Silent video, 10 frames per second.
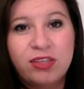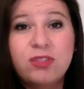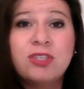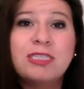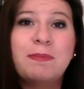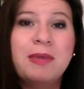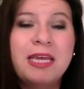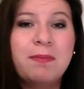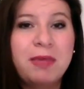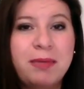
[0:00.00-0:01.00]
You start to
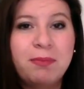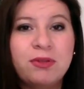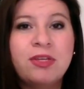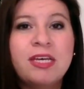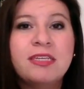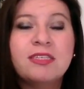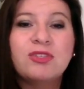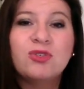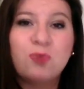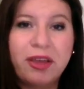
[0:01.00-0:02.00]
pick people to
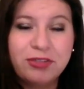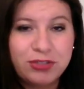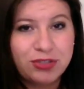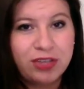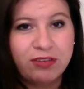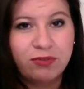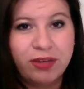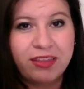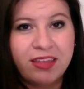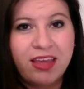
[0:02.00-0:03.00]
surround yourself
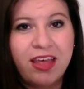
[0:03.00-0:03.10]
with